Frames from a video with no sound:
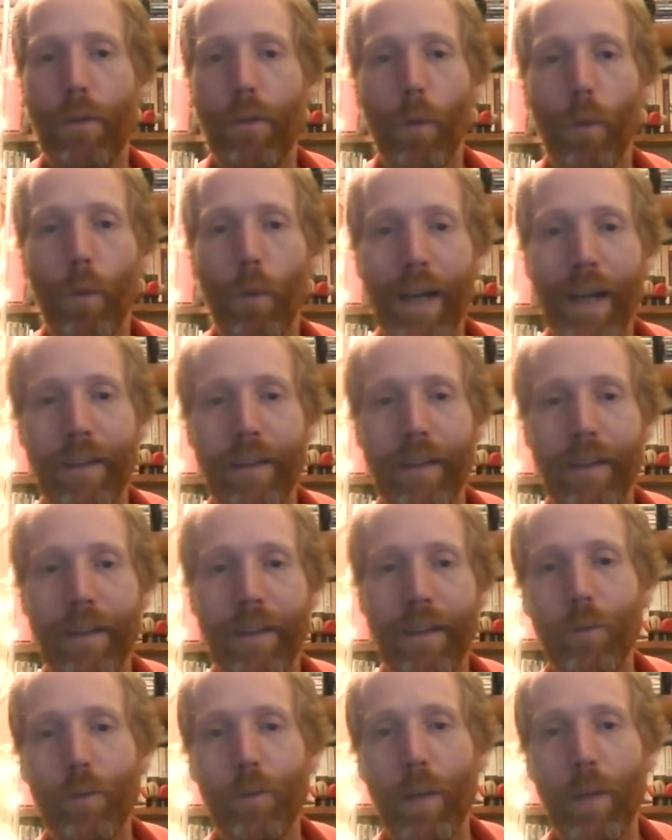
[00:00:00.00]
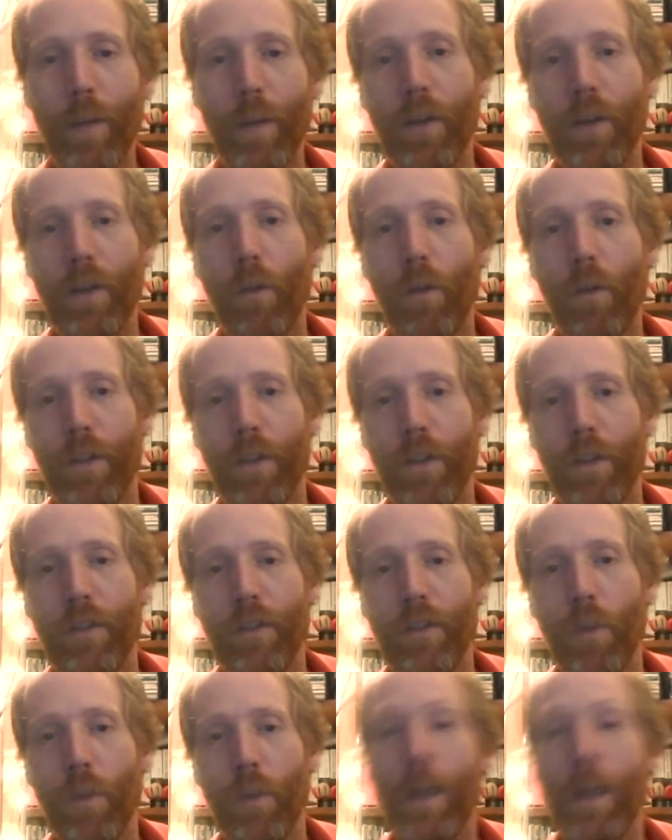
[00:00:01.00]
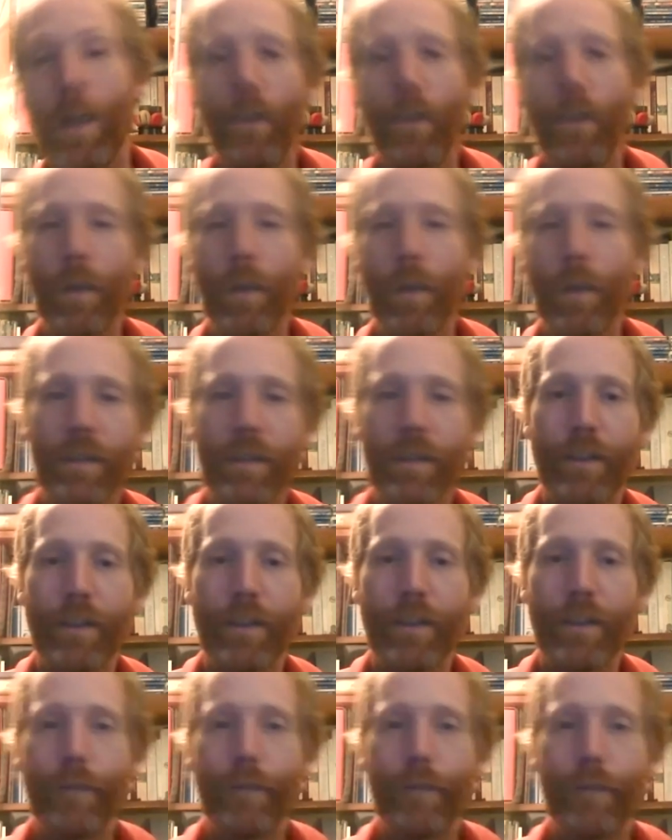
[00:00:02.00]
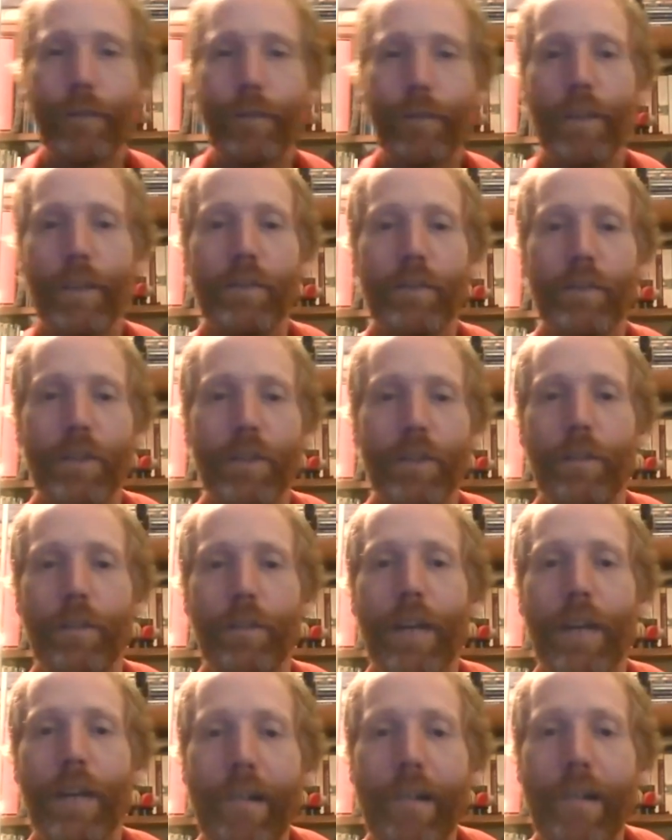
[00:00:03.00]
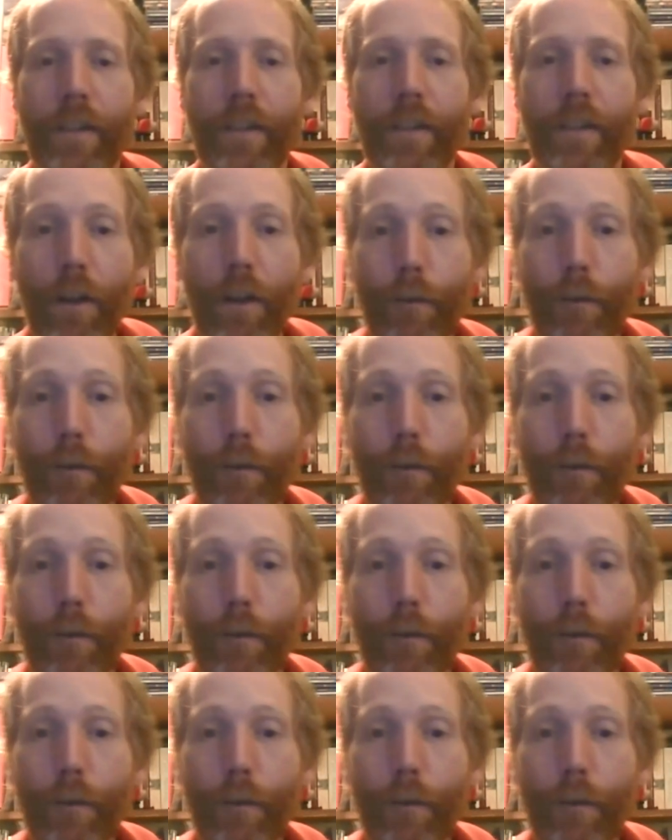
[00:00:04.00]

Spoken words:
when all the wild ones have sort of hardened off.